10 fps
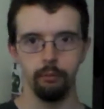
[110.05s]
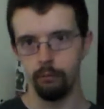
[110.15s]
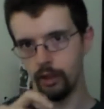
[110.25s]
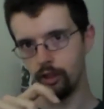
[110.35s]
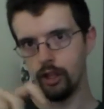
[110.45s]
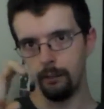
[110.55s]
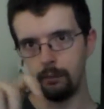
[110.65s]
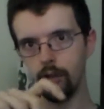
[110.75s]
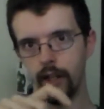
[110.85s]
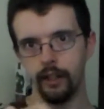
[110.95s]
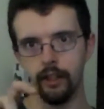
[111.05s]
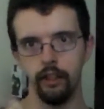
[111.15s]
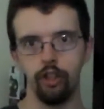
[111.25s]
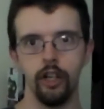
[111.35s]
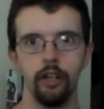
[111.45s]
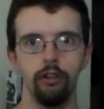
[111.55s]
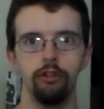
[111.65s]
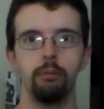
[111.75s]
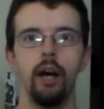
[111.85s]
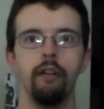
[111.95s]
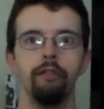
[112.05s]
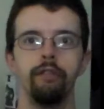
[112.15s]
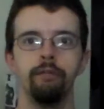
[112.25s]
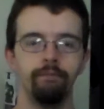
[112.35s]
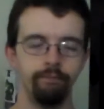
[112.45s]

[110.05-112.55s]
but shaped like a Cheetos puff.